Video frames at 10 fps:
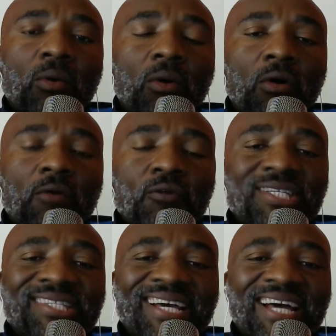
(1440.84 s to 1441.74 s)
of
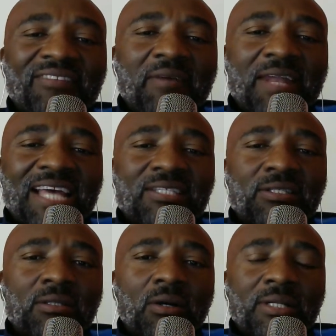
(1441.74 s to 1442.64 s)
which the government has
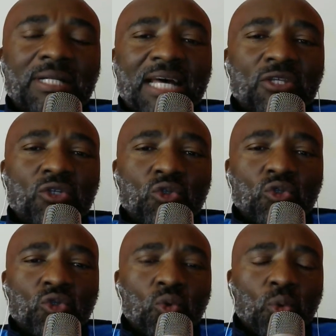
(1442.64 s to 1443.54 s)
got nothing to
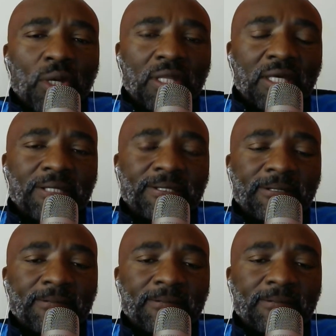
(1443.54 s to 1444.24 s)
do with it.